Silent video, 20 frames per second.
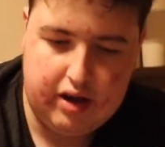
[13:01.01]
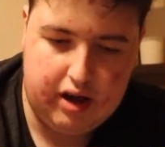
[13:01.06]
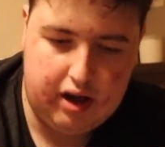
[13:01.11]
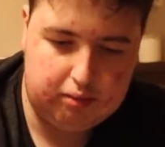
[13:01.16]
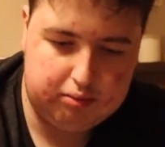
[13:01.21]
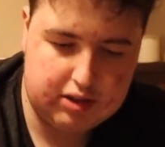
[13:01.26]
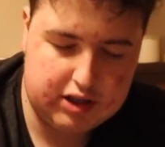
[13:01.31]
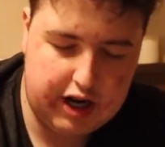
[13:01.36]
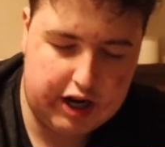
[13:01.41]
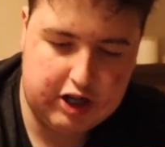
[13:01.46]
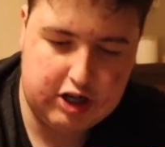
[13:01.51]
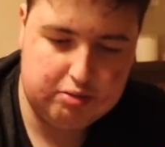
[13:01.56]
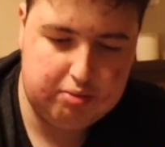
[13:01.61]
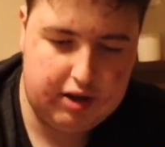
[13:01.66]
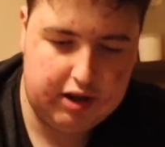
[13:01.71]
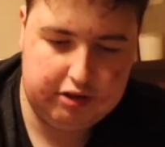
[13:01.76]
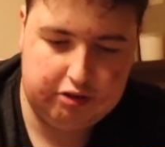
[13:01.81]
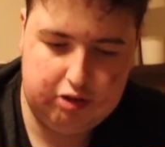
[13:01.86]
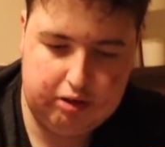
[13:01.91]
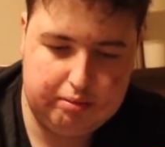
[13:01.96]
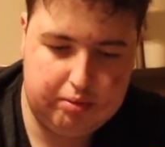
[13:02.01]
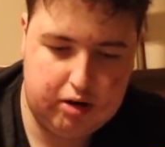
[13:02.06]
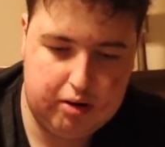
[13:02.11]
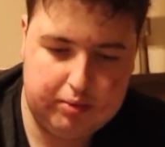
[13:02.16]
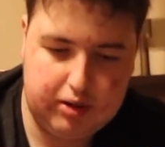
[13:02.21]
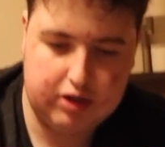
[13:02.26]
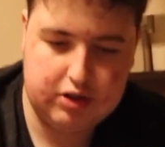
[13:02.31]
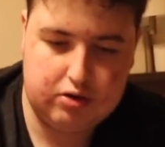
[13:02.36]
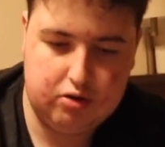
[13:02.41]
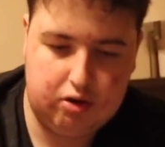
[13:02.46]
It's like just playing 3
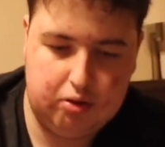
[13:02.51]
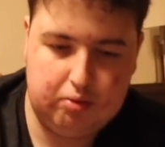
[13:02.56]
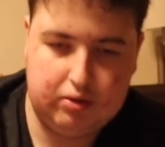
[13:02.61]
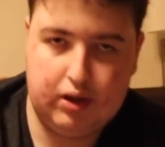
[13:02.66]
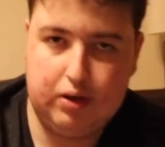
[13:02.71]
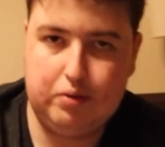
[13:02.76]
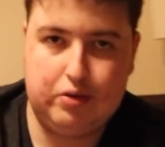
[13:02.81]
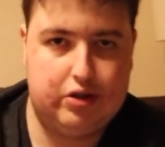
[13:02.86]
Impermanence normally,